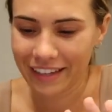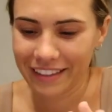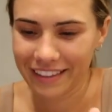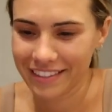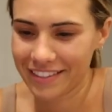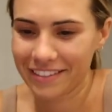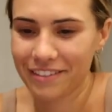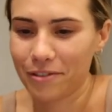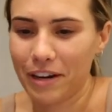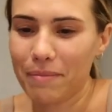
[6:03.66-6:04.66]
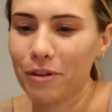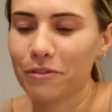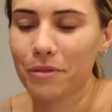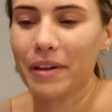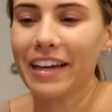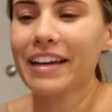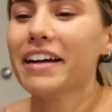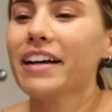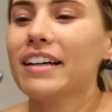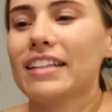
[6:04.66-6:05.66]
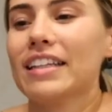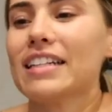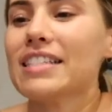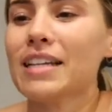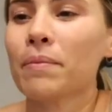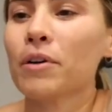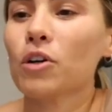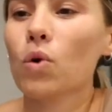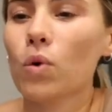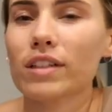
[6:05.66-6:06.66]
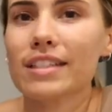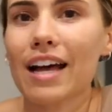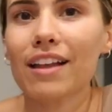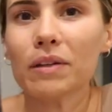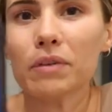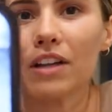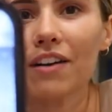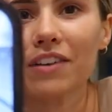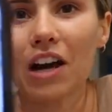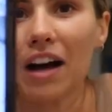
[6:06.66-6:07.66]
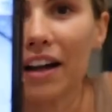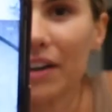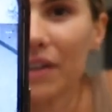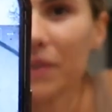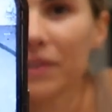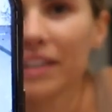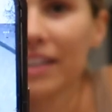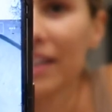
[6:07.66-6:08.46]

Like, that's a great meal for me. And then a summer corn salad with avocado.